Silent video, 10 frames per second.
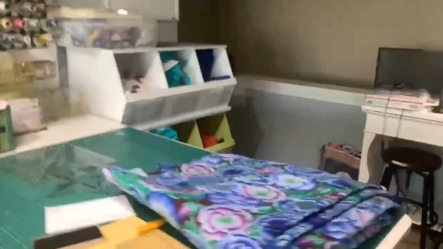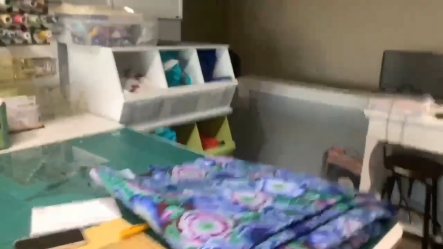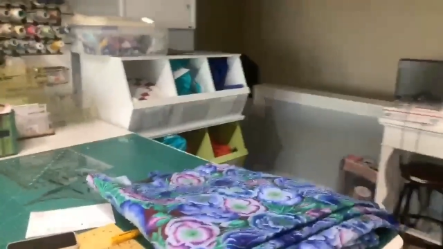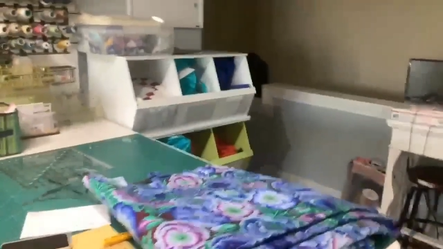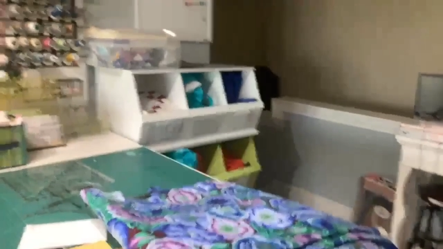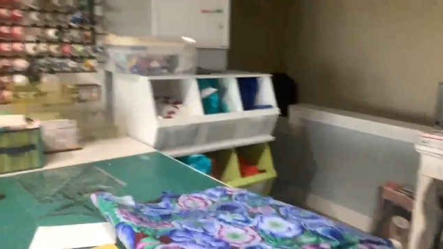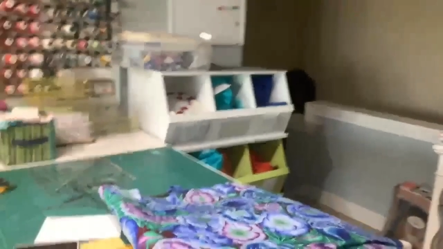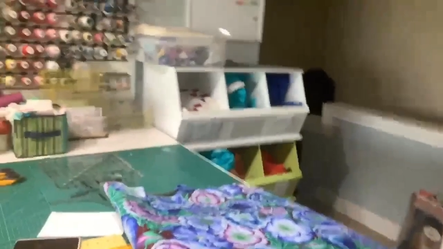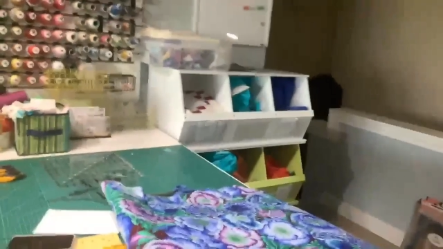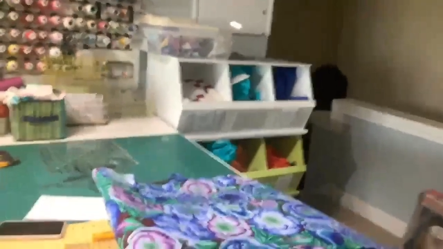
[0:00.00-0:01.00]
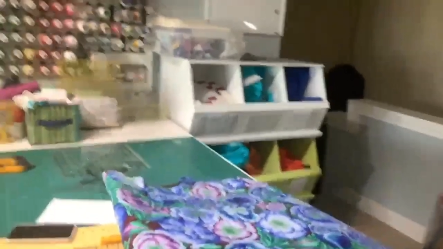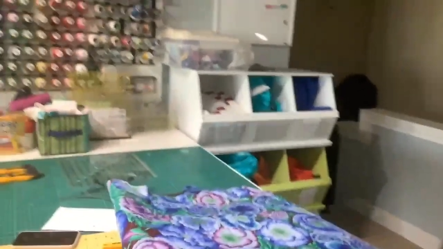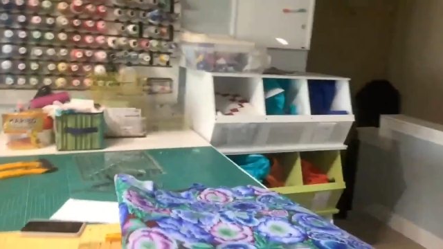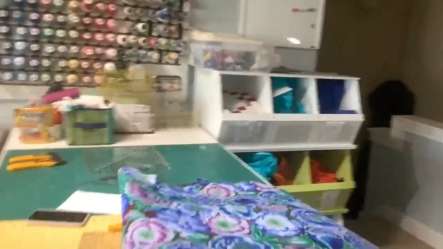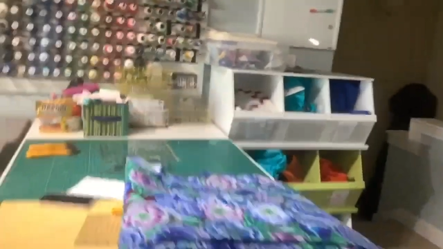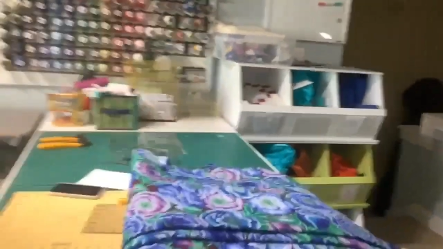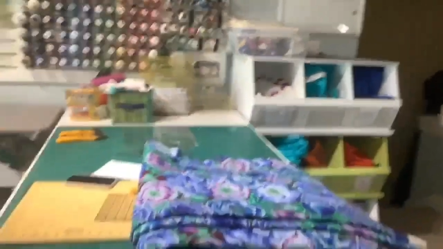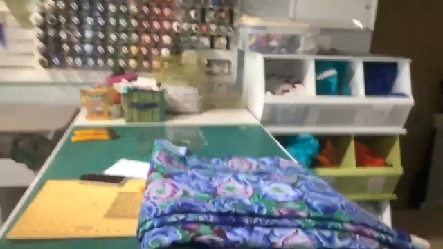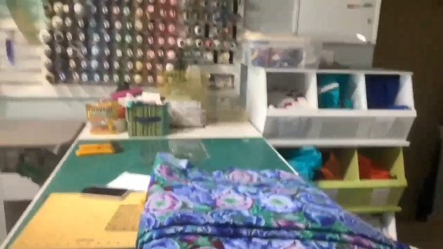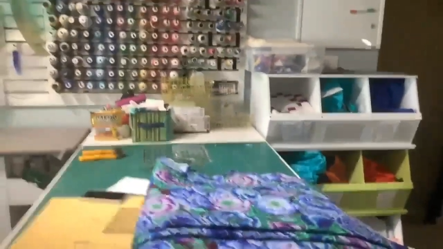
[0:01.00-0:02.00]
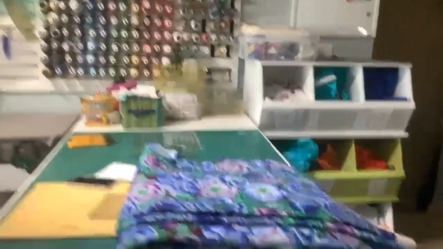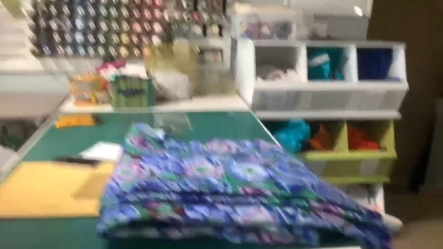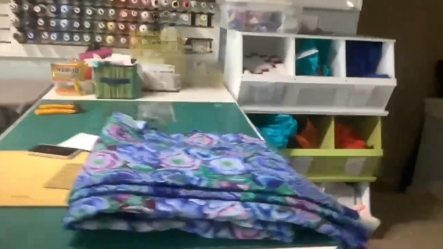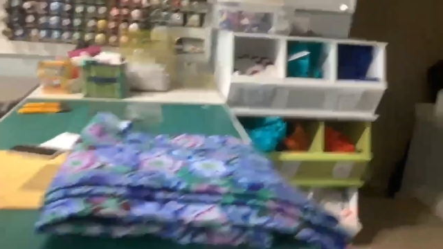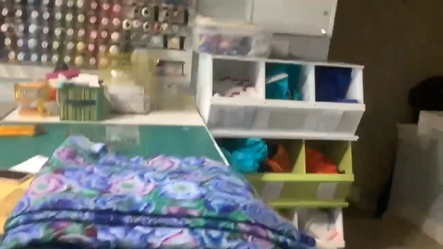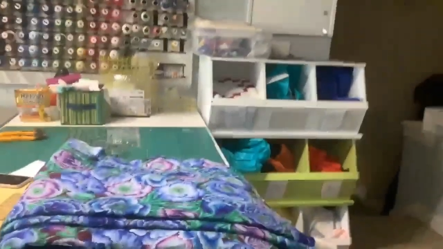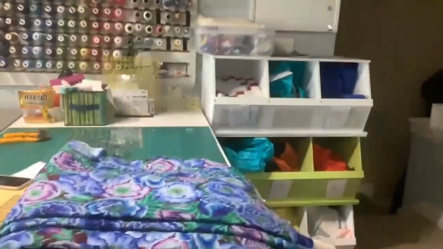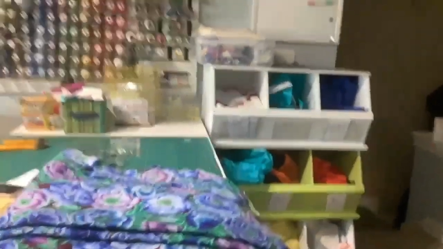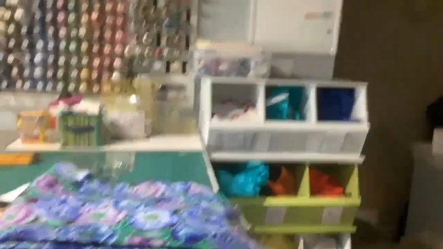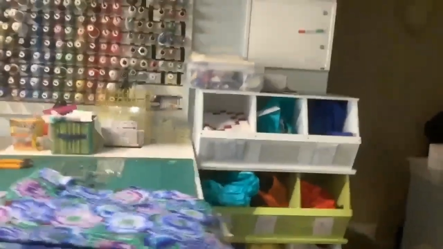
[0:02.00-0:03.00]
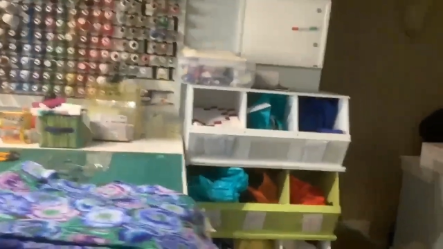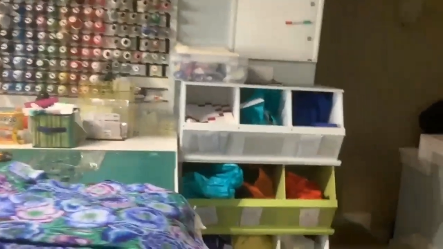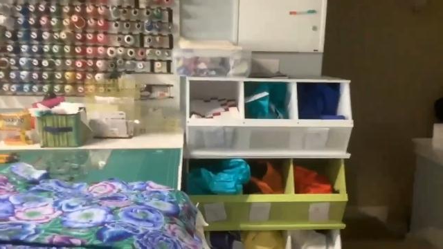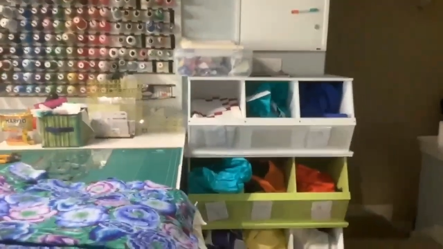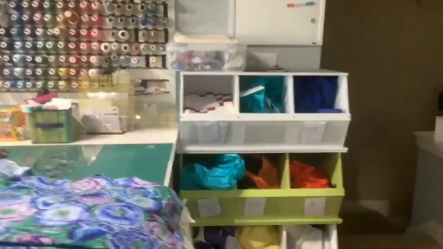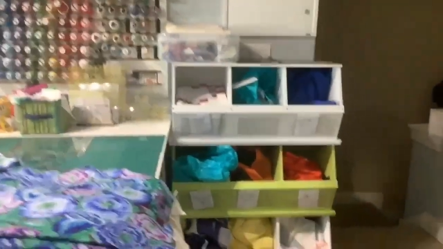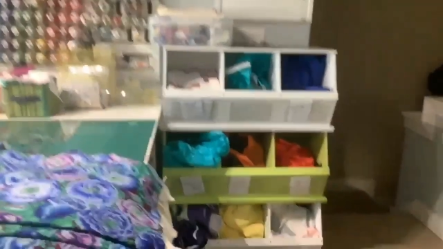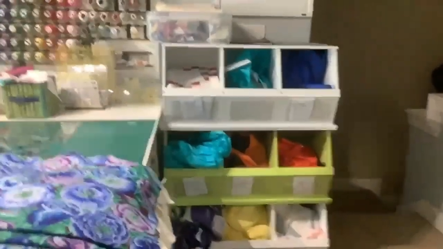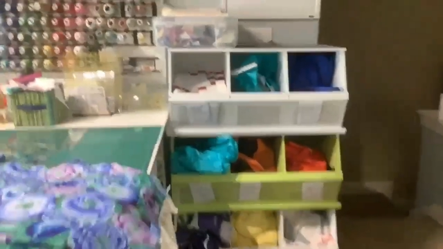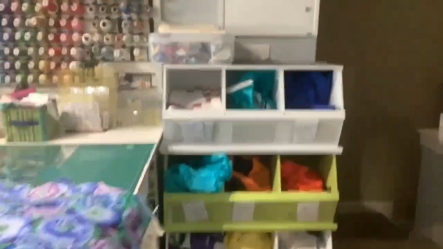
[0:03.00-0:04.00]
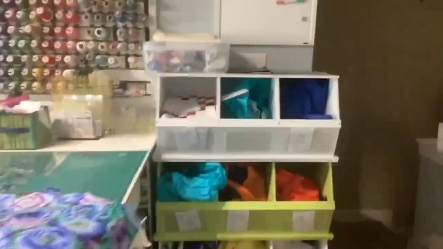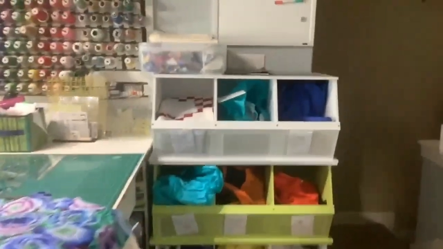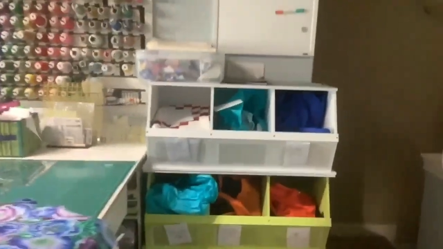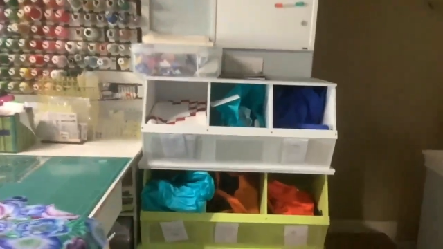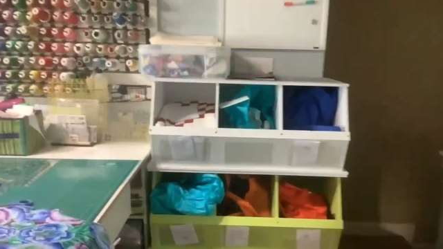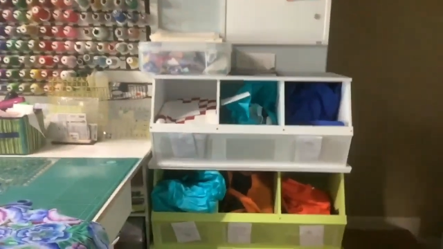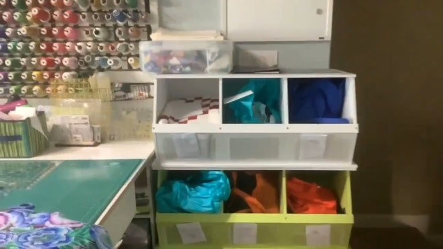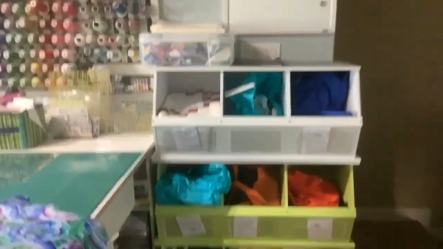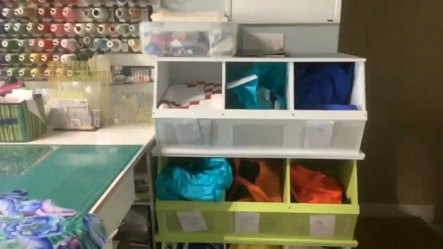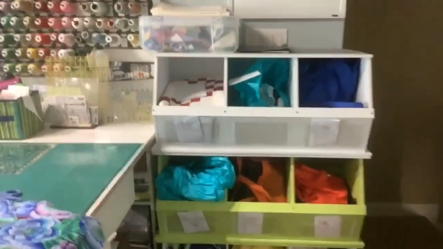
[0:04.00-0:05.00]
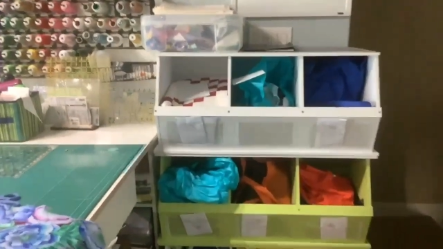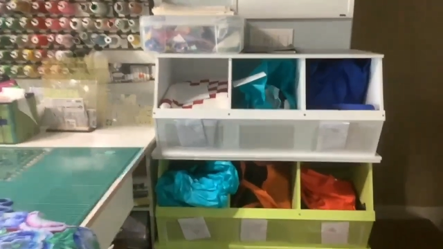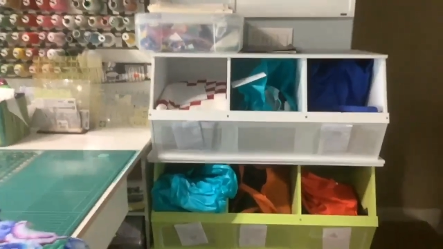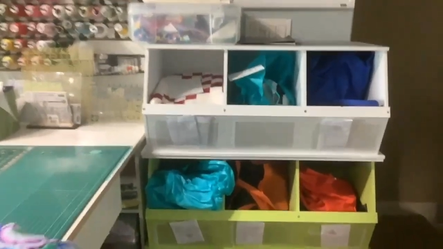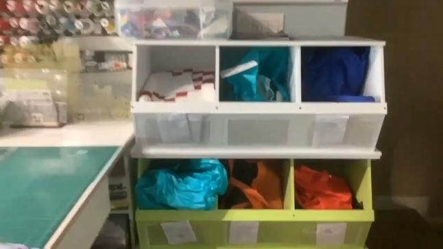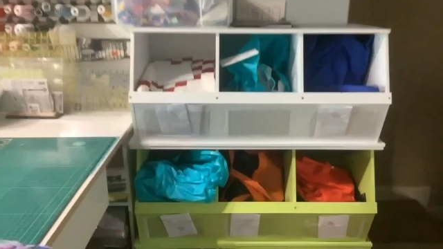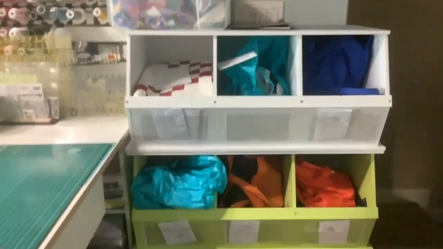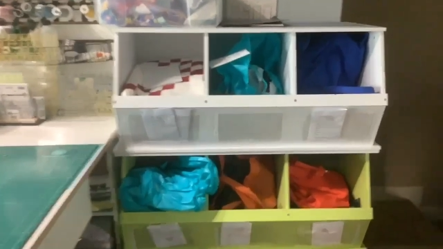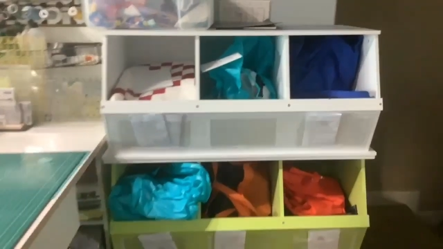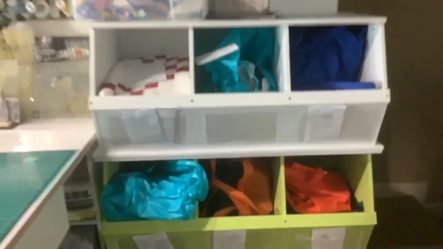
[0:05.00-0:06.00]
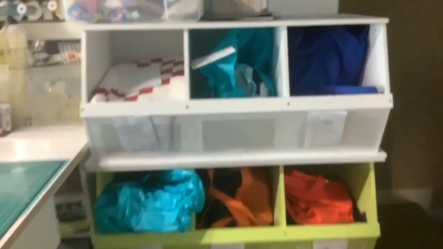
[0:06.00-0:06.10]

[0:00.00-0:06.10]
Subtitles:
No face is visible, so there are no lips to read.